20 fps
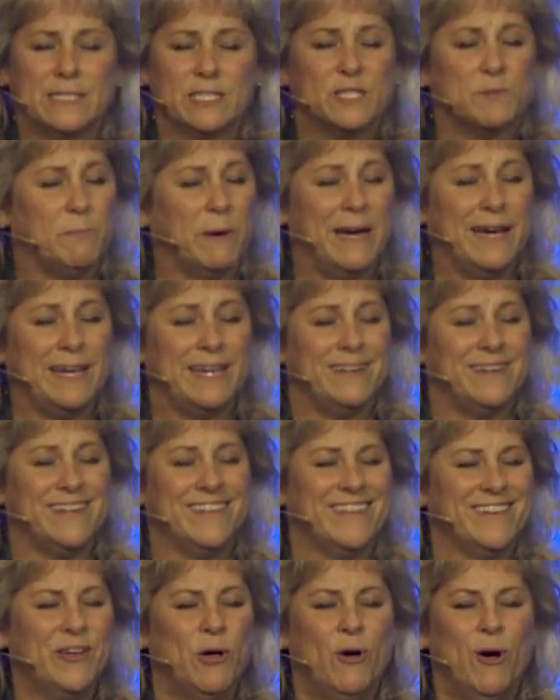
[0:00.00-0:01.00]
just bind
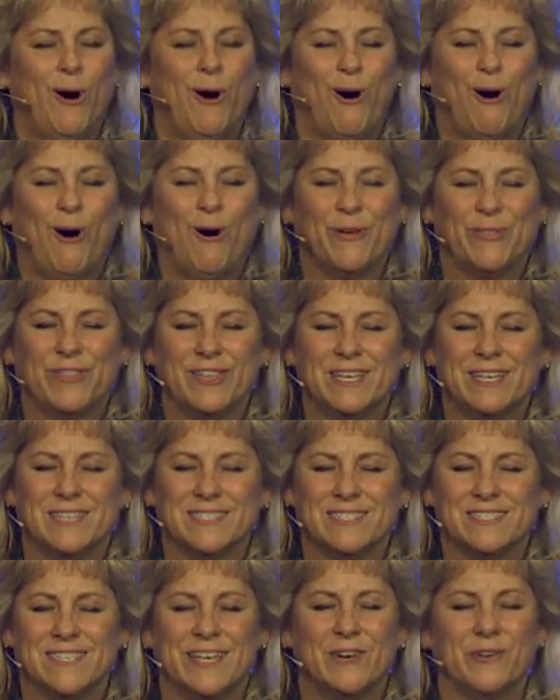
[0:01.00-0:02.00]
all
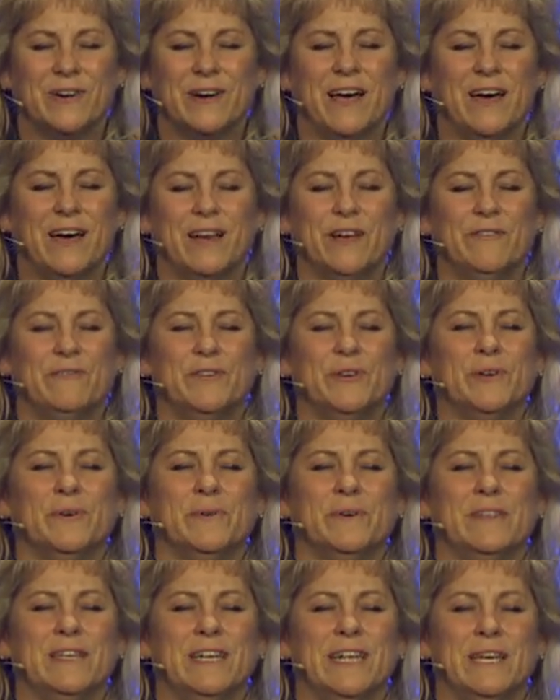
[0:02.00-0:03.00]
things that are not of you
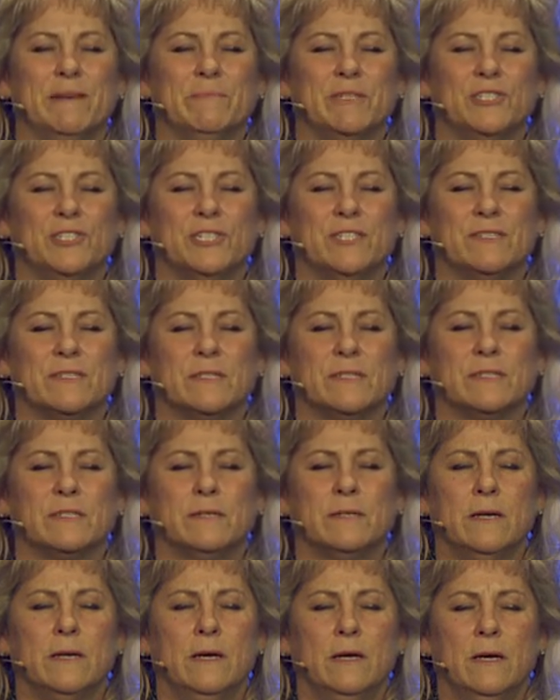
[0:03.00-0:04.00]
in the name of
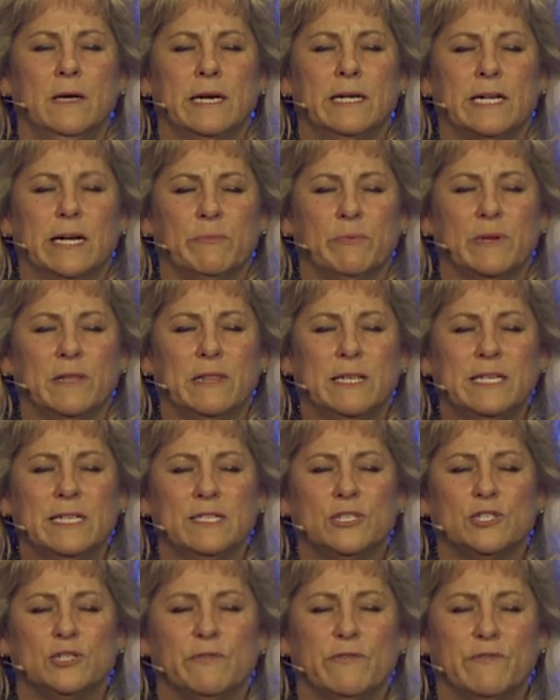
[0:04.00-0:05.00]
Jesus. And I
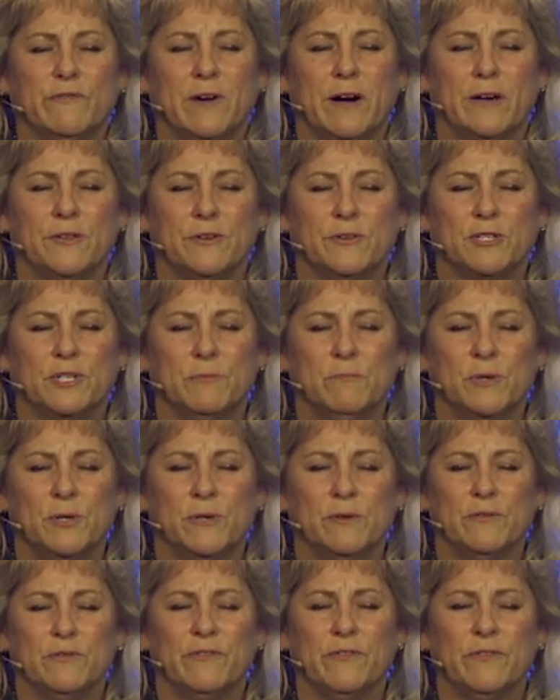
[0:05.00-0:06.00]
release you, Father, to
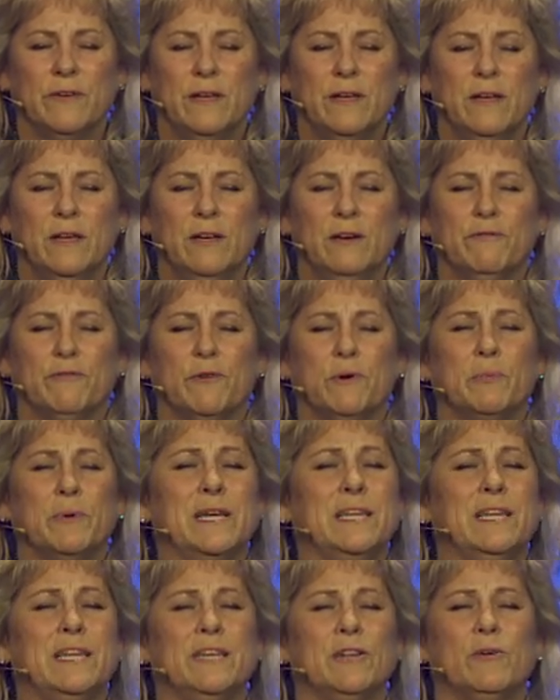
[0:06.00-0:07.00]
move, for
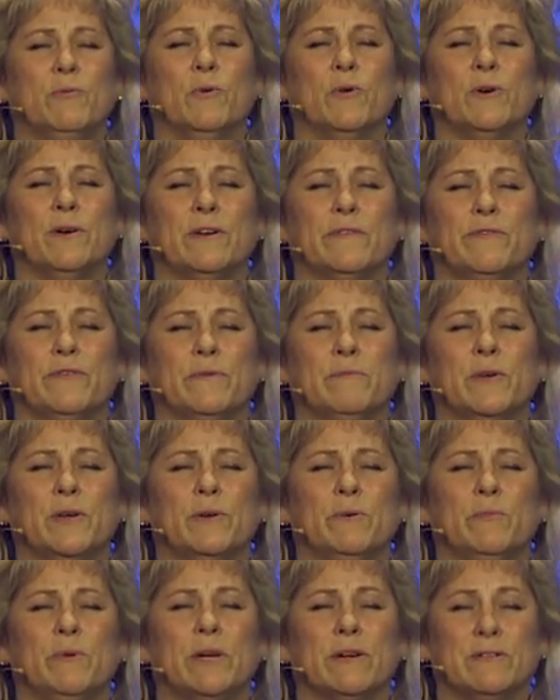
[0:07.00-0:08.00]
we need a word from
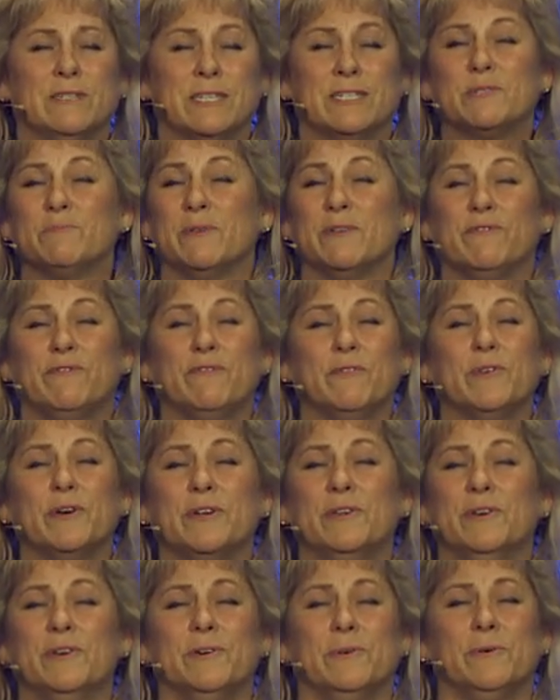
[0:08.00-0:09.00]
you. We are desperate for
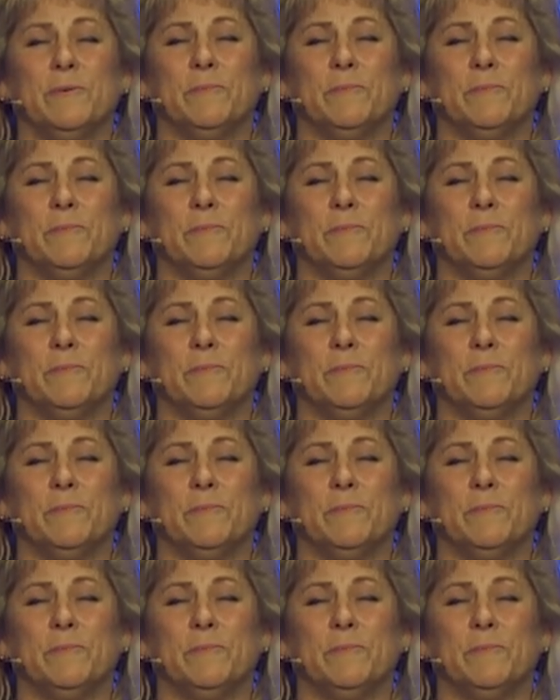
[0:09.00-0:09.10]
you.